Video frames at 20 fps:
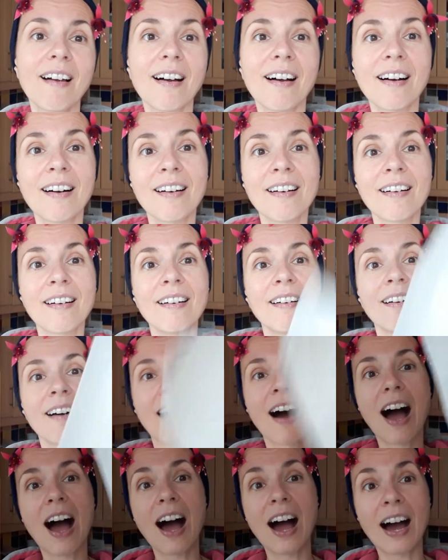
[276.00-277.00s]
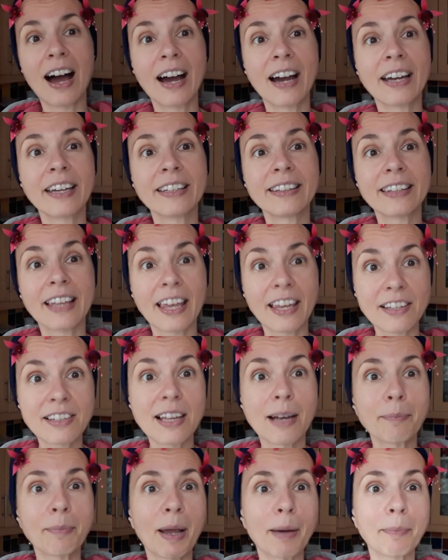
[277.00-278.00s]
I take
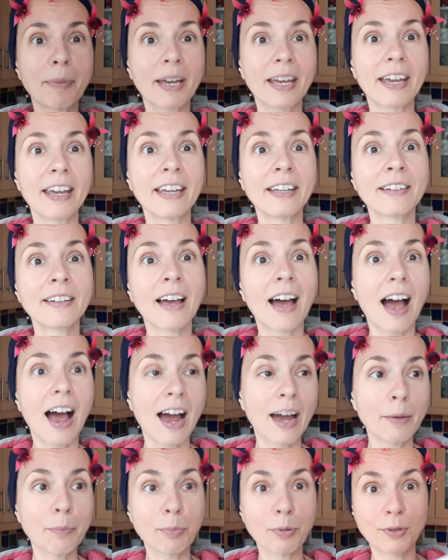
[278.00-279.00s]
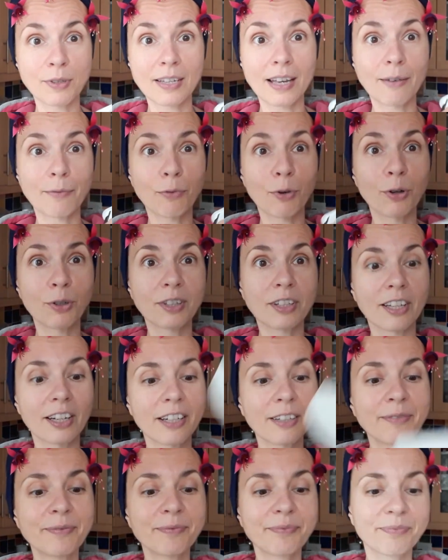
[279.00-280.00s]
some napkin, I put some
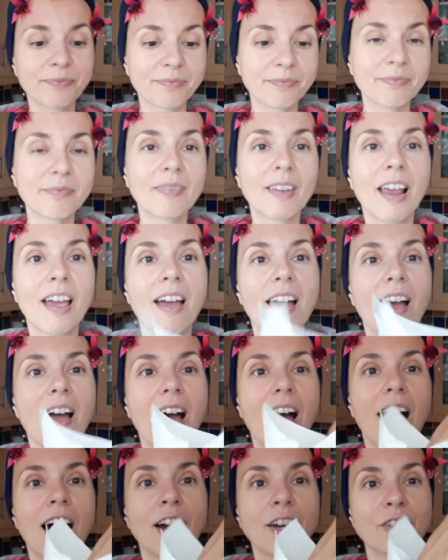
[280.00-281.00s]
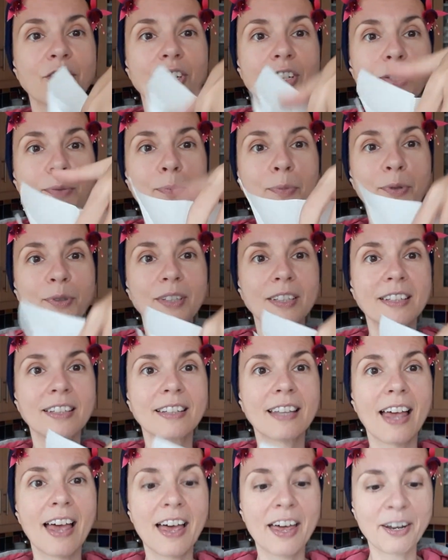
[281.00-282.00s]
water, I just put it
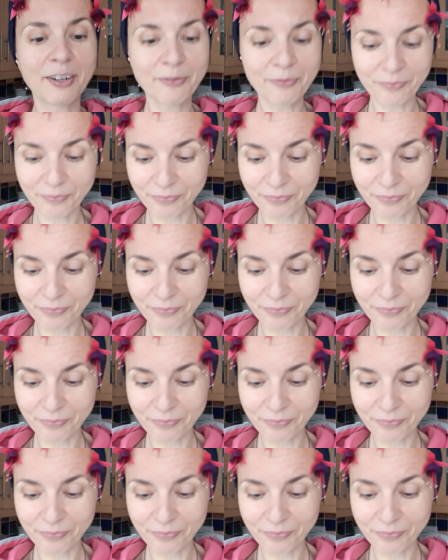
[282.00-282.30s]
there,